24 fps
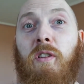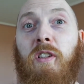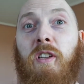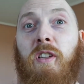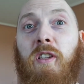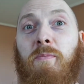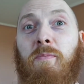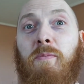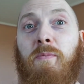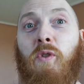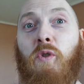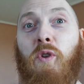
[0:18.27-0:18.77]

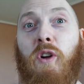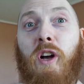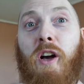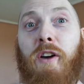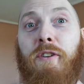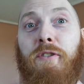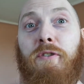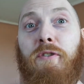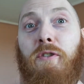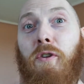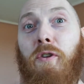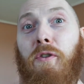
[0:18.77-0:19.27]
Liam
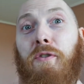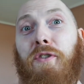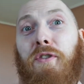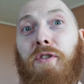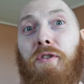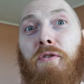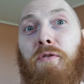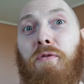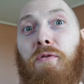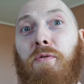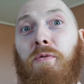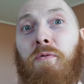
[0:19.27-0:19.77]
O'Connor
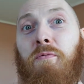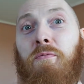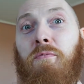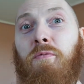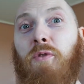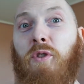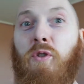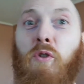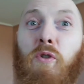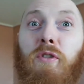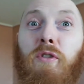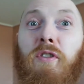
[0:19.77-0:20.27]
audio
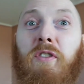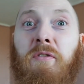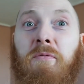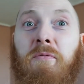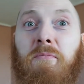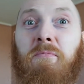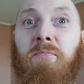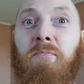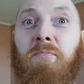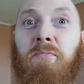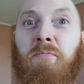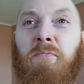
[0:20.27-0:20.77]
recording
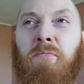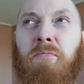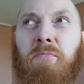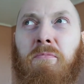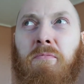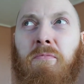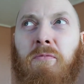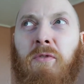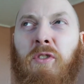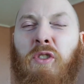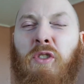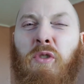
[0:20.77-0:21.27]

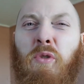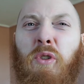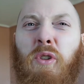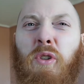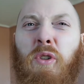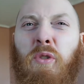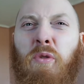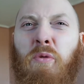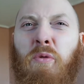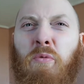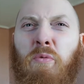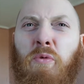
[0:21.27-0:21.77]

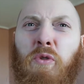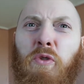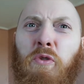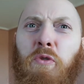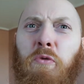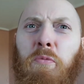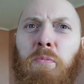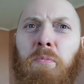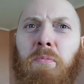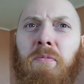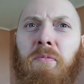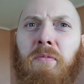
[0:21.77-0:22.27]
studio
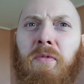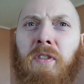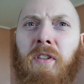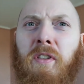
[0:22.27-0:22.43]
room,